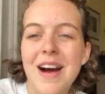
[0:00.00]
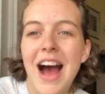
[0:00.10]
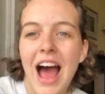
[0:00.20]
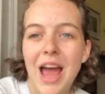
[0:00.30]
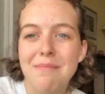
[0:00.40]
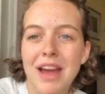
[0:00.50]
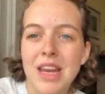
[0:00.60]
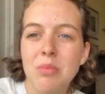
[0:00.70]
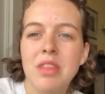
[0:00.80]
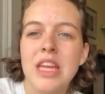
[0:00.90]
Hi,
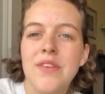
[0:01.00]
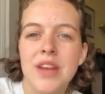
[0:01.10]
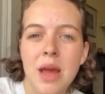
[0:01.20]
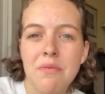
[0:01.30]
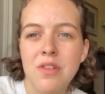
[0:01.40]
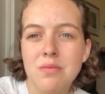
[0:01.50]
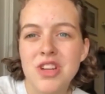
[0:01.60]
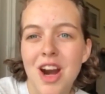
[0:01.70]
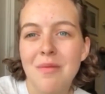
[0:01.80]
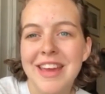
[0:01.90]
my name's Neve, and I'm from
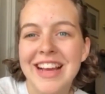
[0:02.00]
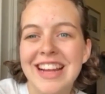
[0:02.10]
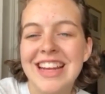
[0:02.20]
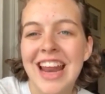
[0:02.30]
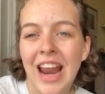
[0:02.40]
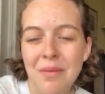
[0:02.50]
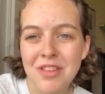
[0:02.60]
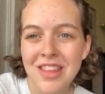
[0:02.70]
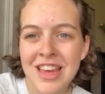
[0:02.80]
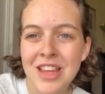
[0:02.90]
Durham, England, and
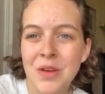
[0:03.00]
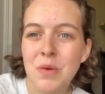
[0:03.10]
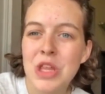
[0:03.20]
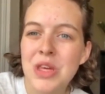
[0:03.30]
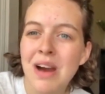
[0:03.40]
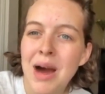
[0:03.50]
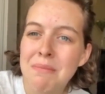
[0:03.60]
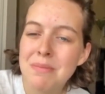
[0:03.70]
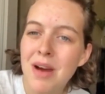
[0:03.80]
I'm just here to wish you a happy